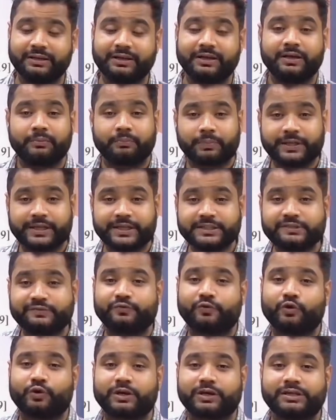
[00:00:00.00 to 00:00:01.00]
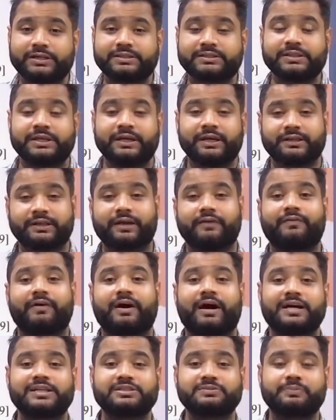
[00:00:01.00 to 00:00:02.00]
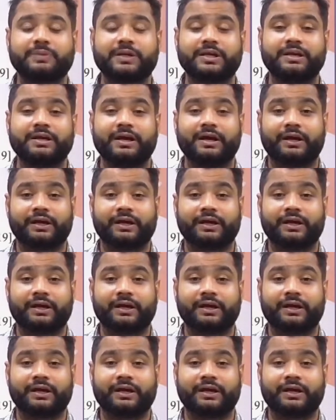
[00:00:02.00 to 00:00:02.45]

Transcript: Please focus. They have asked me